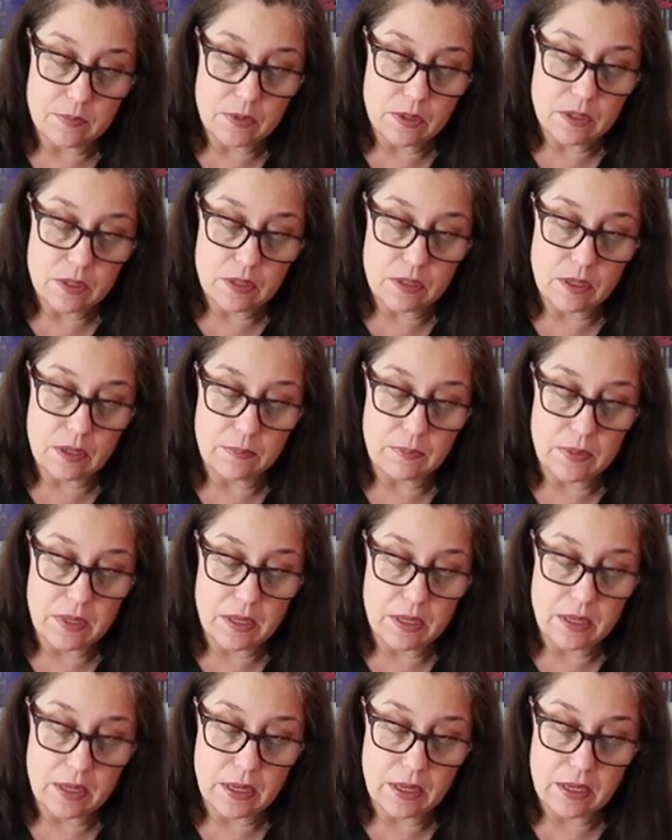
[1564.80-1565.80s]

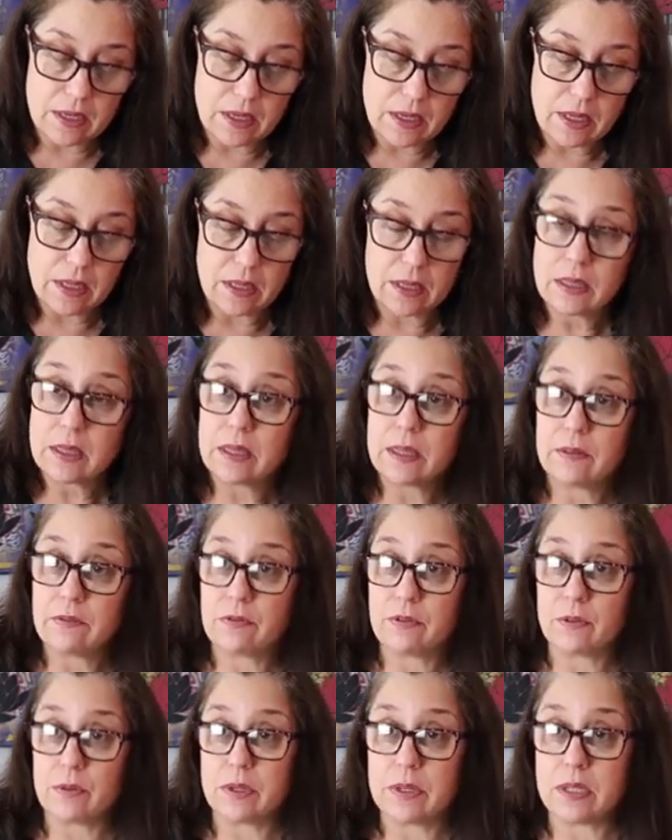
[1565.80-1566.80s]
something,
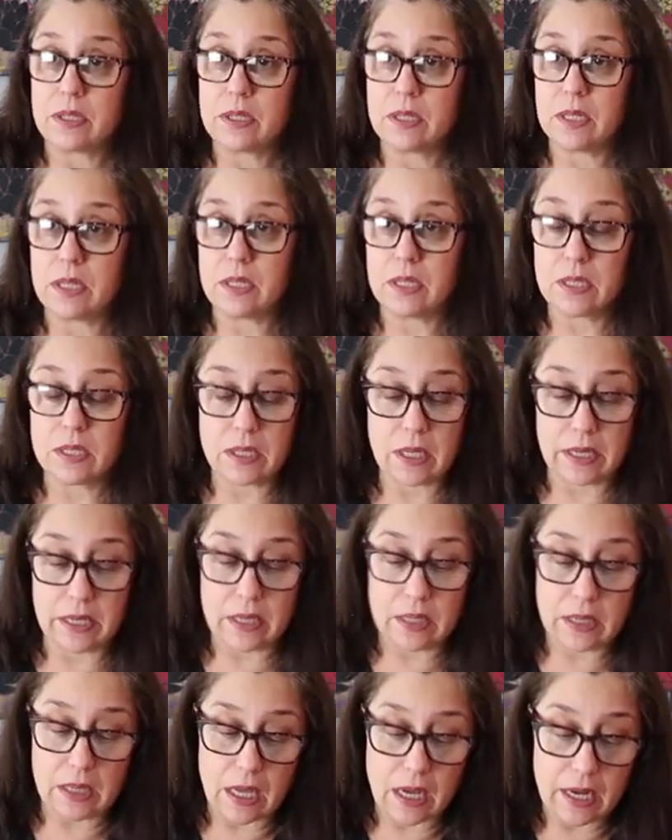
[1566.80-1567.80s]
for instance,
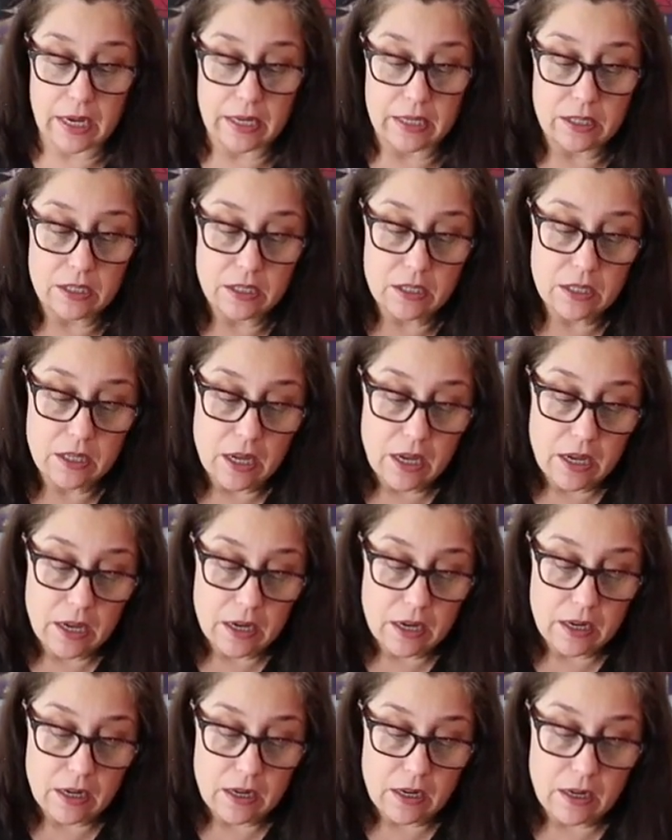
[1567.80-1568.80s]
like lines
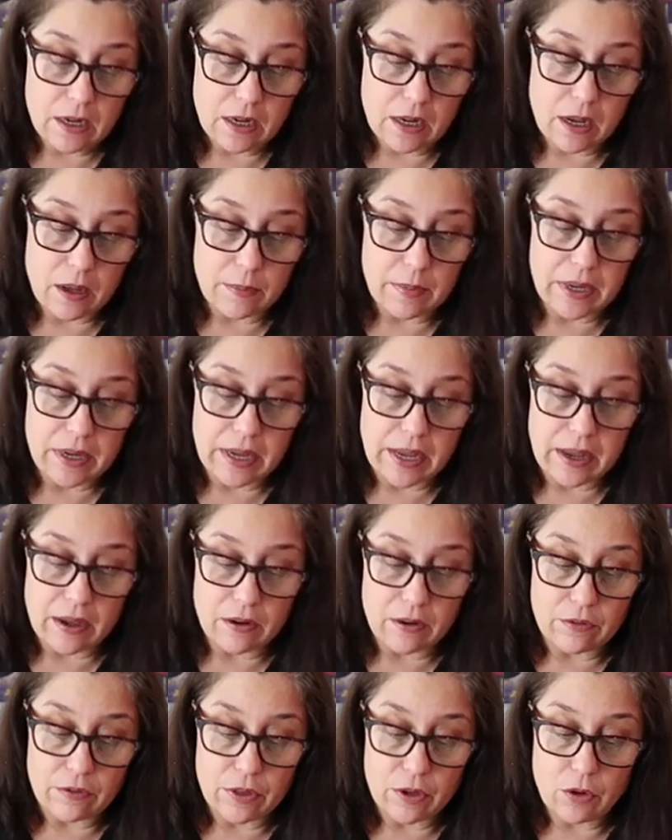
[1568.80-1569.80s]
coming
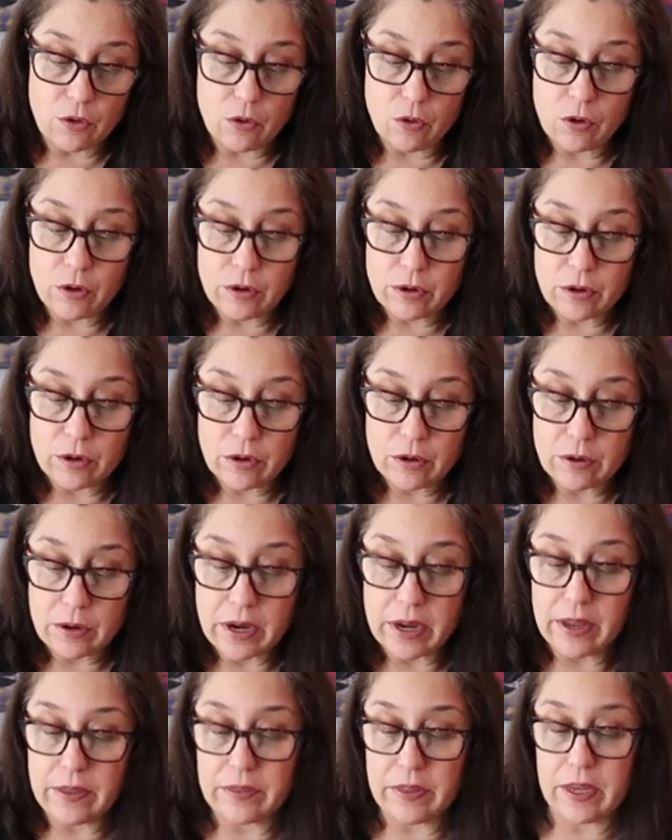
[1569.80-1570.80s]
out of the corner,
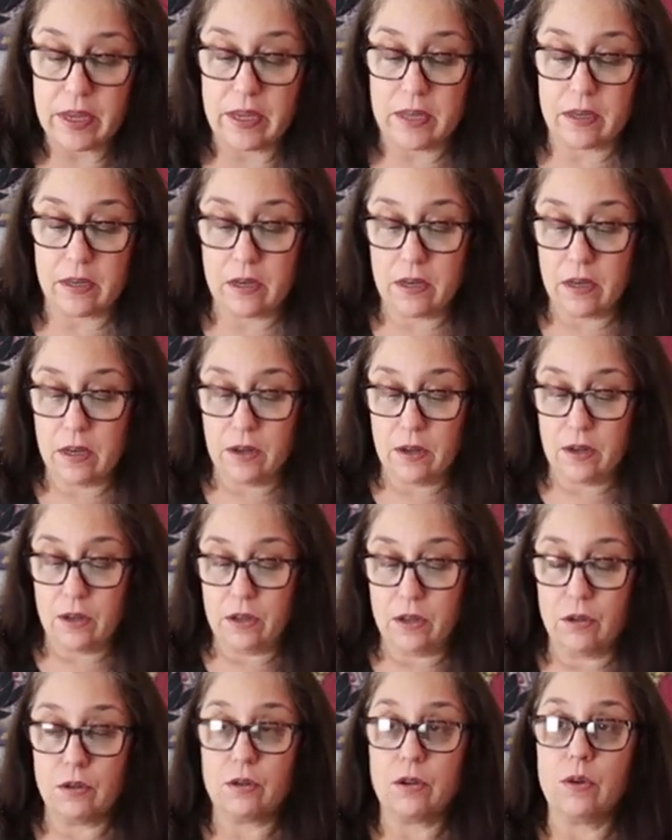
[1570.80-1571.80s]
and then
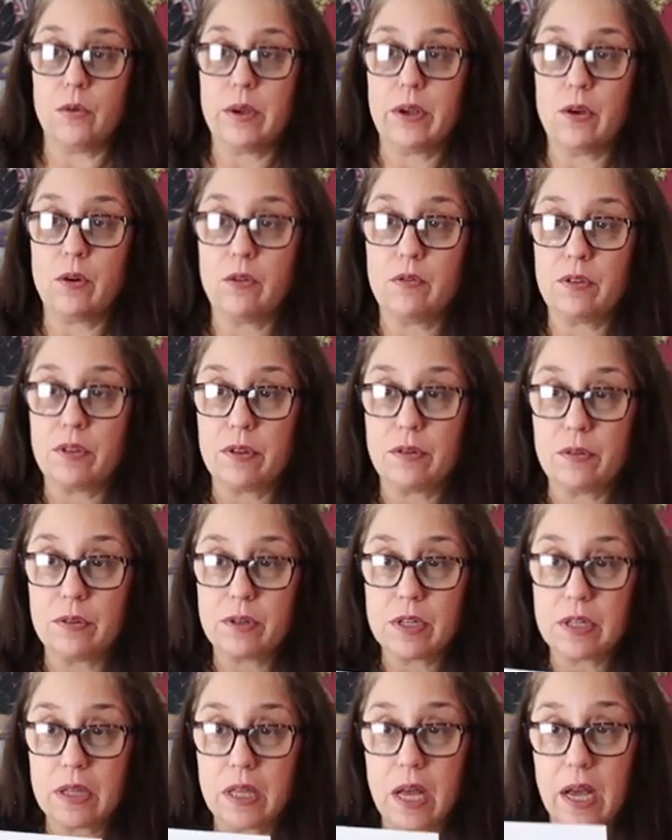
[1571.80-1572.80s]
you're going over
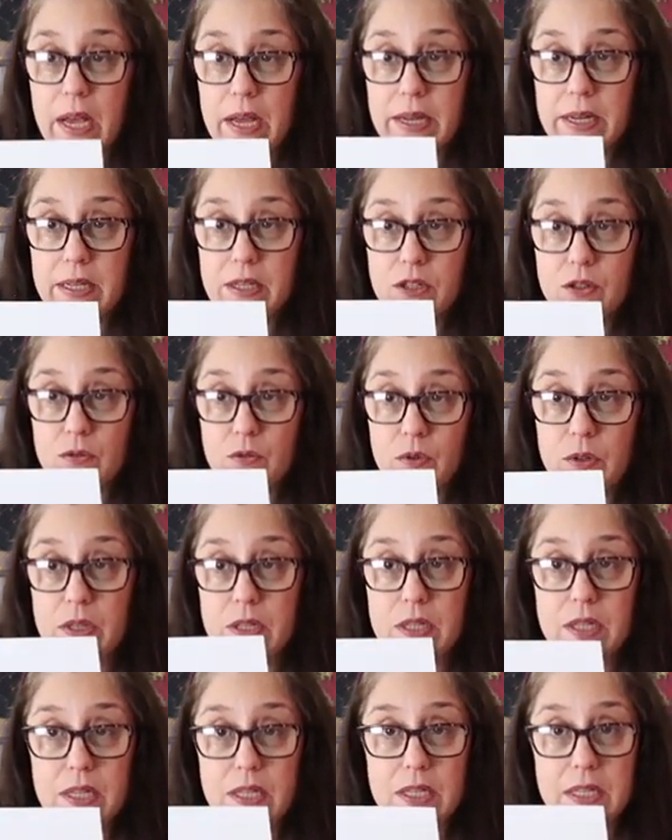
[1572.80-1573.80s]
those lines with a
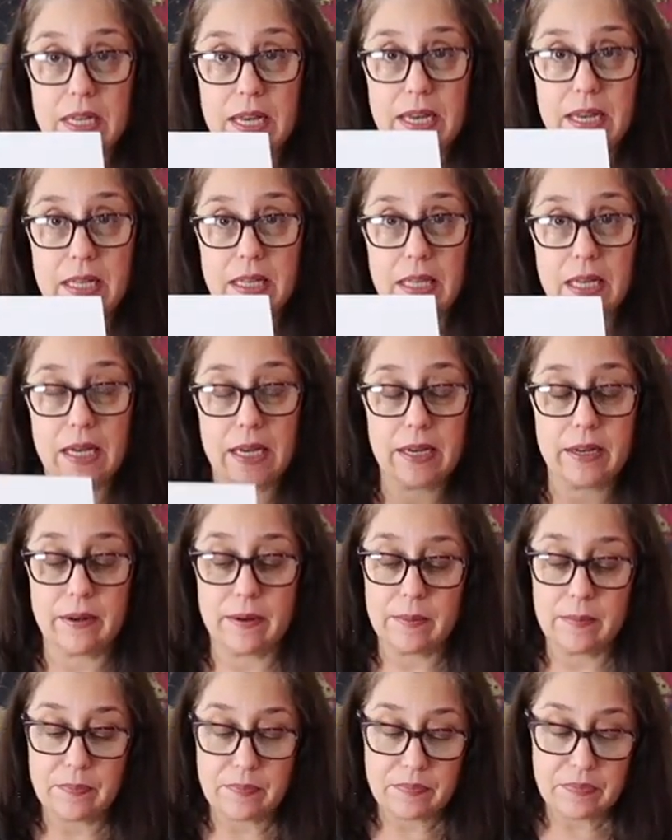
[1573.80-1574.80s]
zigzag
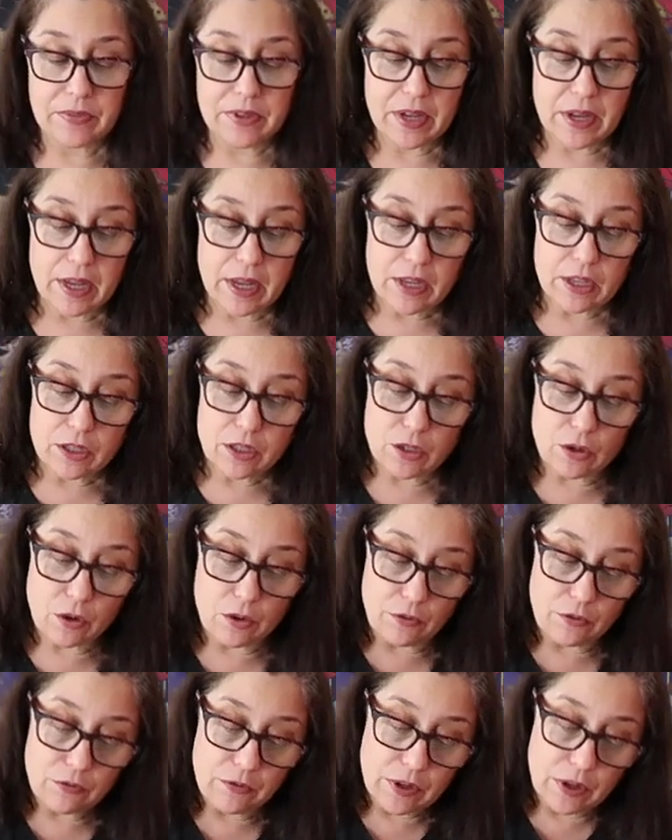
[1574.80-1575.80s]
line.
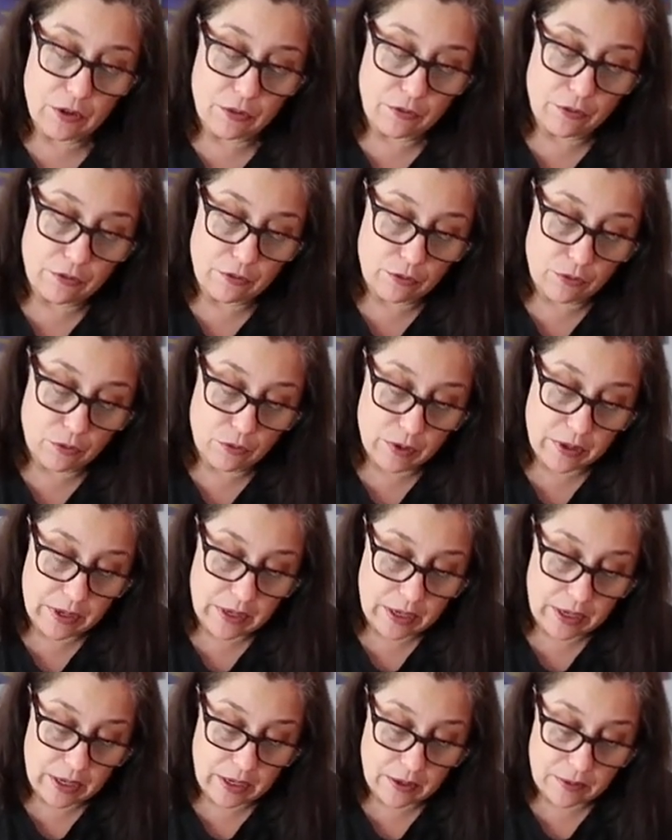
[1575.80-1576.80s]
So feel
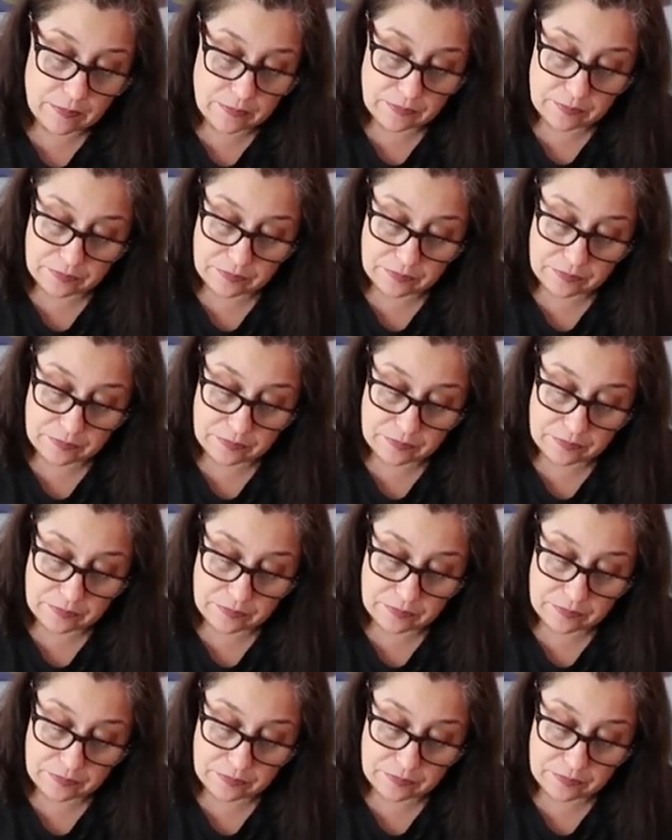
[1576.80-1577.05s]
free